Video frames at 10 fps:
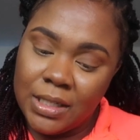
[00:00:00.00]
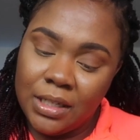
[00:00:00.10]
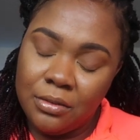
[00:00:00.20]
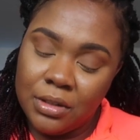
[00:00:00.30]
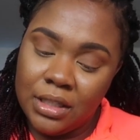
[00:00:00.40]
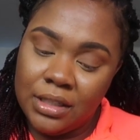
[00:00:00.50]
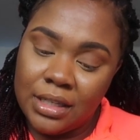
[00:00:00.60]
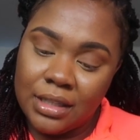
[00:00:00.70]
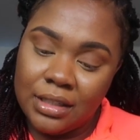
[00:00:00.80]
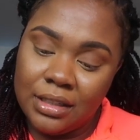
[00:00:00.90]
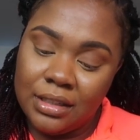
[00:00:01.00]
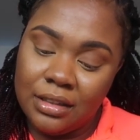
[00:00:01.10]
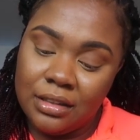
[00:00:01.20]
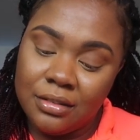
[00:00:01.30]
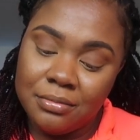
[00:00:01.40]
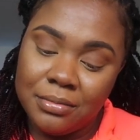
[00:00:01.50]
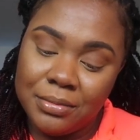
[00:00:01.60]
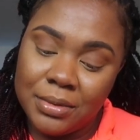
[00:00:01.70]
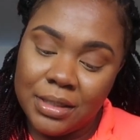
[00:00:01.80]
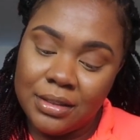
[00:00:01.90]
Ain't really nothing in here,
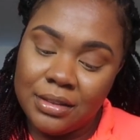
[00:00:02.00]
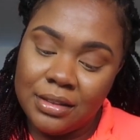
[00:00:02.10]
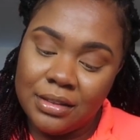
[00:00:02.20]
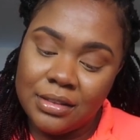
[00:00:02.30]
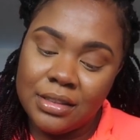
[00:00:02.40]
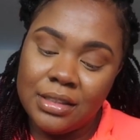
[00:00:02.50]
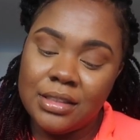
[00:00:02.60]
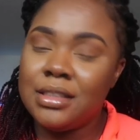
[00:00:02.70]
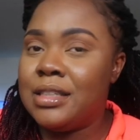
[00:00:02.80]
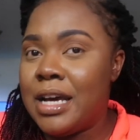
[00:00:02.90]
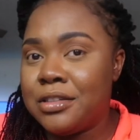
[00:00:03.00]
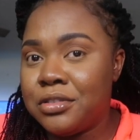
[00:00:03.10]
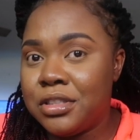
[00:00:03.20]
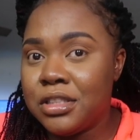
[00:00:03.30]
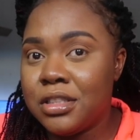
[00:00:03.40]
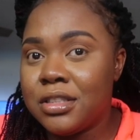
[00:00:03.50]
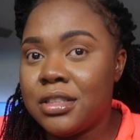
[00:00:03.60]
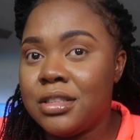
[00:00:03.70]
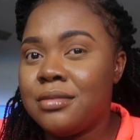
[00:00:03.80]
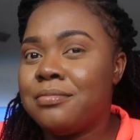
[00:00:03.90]
but there's, is this natural
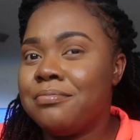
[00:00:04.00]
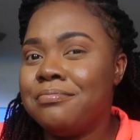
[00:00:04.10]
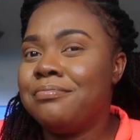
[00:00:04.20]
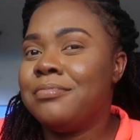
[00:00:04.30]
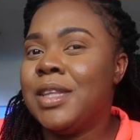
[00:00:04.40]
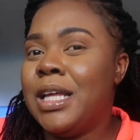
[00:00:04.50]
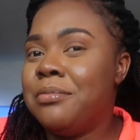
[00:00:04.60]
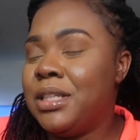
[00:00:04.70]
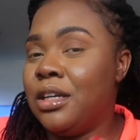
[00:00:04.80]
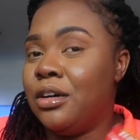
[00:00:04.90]
sugars? Let me